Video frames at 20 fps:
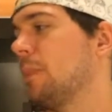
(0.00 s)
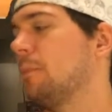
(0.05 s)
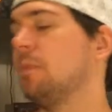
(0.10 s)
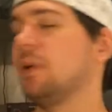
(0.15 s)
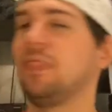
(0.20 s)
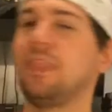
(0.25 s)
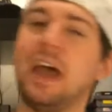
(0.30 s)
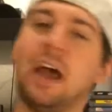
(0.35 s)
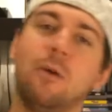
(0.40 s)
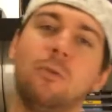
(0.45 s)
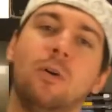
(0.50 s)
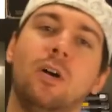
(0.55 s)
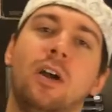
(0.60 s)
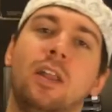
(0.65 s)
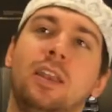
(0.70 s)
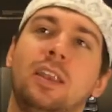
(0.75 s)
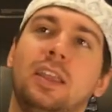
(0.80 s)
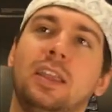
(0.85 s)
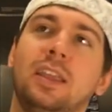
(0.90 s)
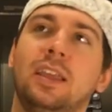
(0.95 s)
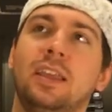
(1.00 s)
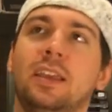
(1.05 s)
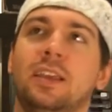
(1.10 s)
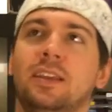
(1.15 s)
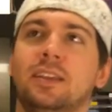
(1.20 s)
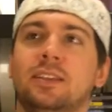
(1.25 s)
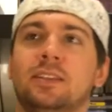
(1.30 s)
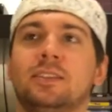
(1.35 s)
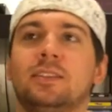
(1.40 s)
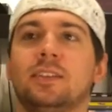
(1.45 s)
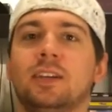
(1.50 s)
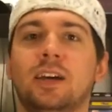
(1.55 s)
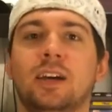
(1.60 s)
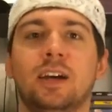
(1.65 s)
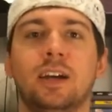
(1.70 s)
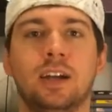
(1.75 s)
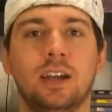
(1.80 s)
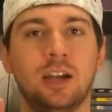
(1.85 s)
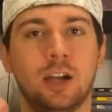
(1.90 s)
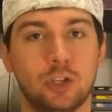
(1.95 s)
But that one is
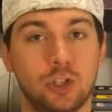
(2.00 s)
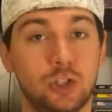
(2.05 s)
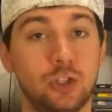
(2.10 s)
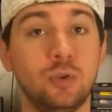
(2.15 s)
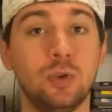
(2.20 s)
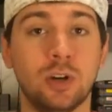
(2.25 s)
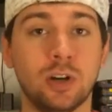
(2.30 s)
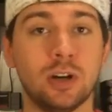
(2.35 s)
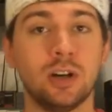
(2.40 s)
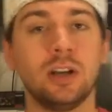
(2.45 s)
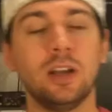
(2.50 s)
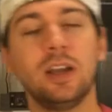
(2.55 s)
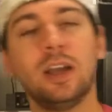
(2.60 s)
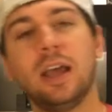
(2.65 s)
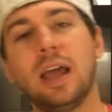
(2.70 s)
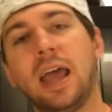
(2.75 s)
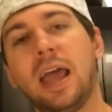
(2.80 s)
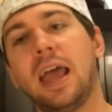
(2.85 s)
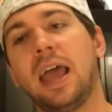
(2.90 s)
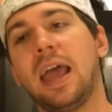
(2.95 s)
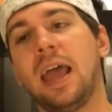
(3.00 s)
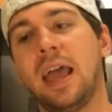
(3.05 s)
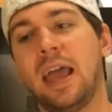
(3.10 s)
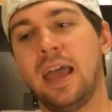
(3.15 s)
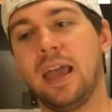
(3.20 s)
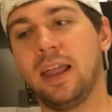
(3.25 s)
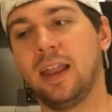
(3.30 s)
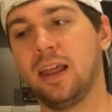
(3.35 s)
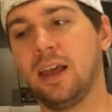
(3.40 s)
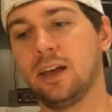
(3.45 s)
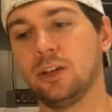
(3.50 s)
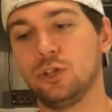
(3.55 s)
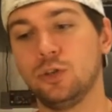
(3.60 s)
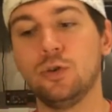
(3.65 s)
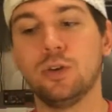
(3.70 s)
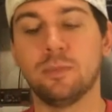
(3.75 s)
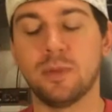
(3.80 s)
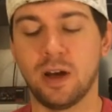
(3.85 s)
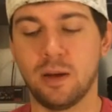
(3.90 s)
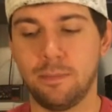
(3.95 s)
a shooter, and a
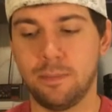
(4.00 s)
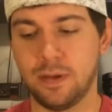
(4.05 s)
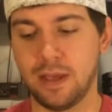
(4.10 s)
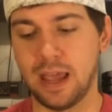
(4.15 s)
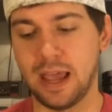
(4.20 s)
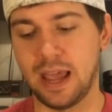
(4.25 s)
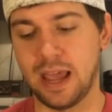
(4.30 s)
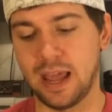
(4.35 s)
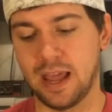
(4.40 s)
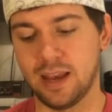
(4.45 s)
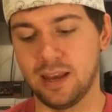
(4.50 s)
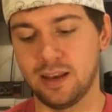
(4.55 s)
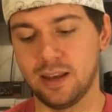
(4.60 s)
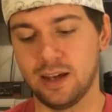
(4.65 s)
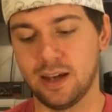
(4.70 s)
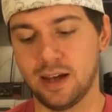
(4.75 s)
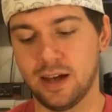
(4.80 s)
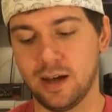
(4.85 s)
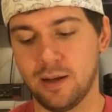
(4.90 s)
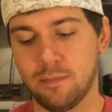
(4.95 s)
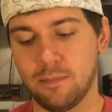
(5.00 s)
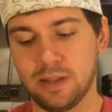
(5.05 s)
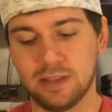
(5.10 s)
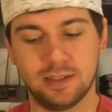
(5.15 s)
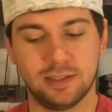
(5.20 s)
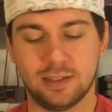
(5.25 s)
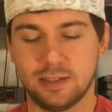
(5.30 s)
shoot 'em up, and I'm